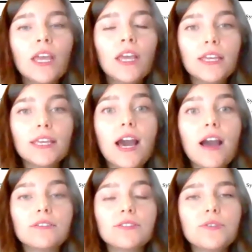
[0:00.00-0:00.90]

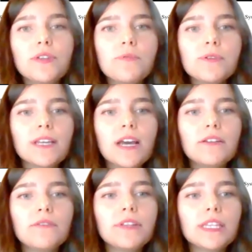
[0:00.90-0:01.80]
Yeah, so that was
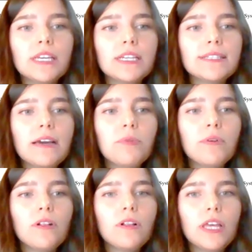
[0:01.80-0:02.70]
kind of like the
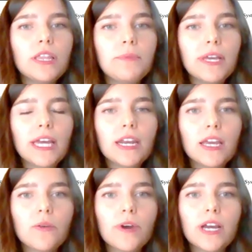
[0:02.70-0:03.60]
example in the
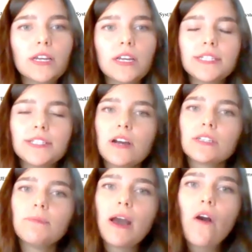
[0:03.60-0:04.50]
beginning where I
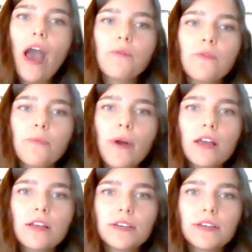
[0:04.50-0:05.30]
talked about iRobot,